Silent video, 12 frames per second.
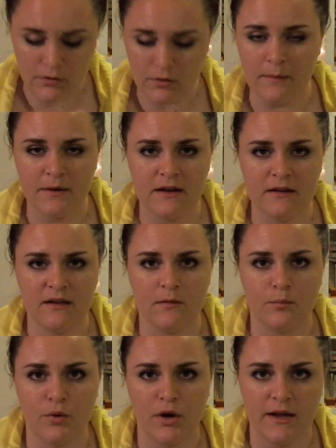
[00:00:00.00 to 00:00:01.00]
I do happen to get a
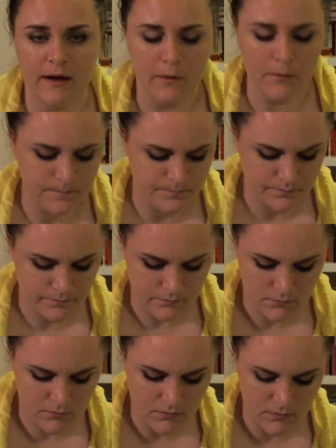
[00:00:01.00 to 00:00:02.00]
breakout,
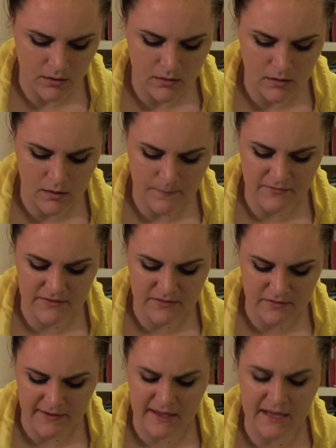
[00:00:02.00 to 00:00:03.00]

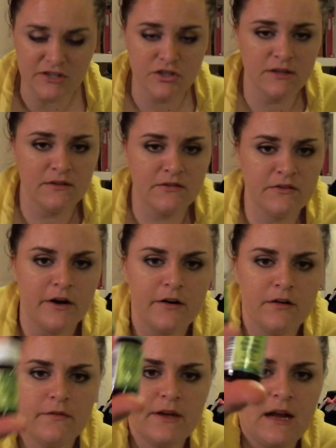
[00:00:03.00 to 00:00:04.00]
if I catch it at the
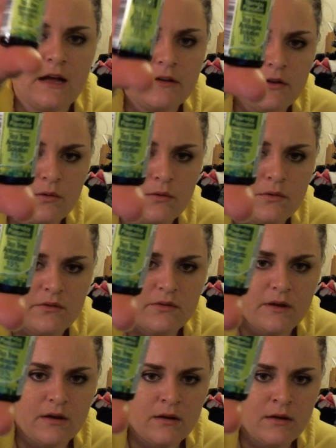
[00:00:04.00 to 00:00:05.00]
start of it, I'll use
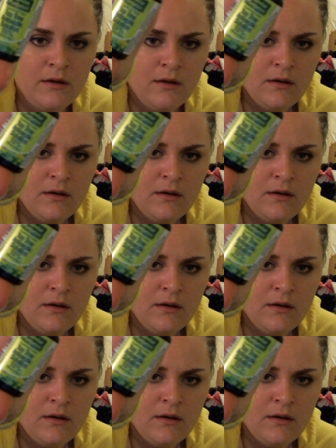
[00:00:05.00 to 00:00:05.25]
the